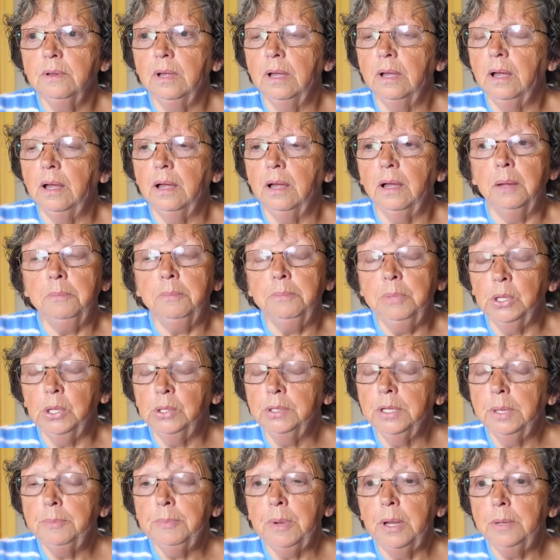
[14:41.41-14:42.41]
a
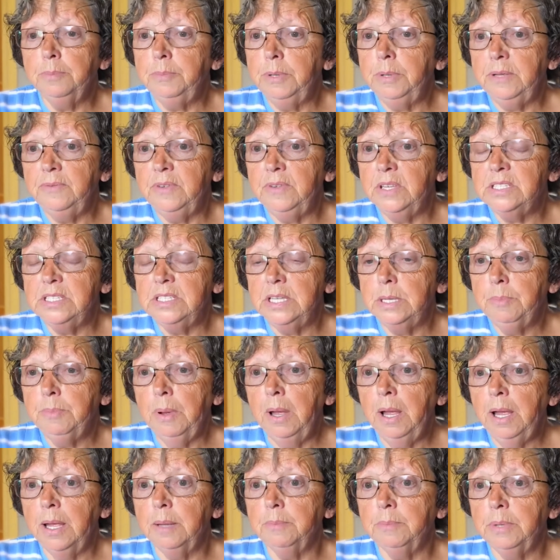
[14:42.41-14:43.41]
buildup on PVC
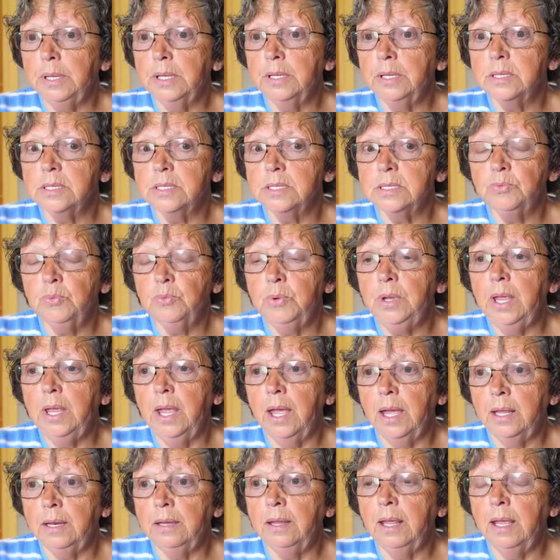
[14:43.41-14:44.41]
pipe because we
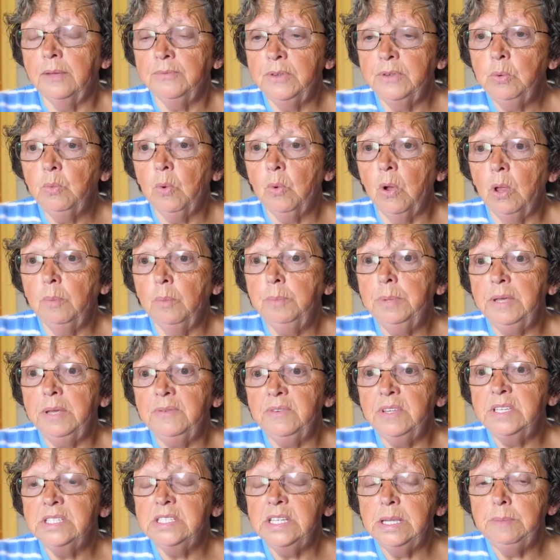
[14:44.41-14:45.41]
had heavy wall
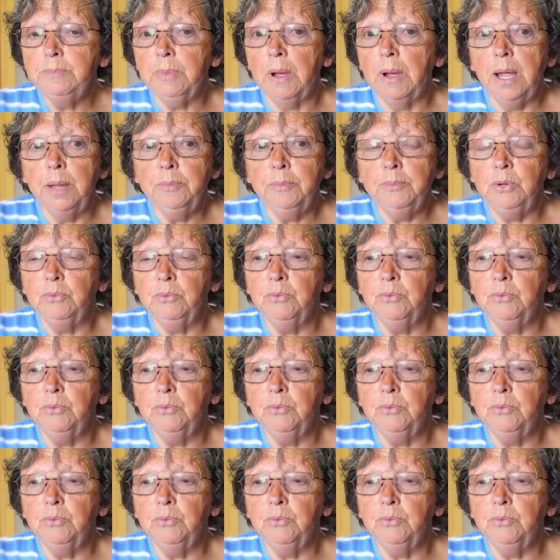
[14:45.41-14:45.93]
PVC pipe.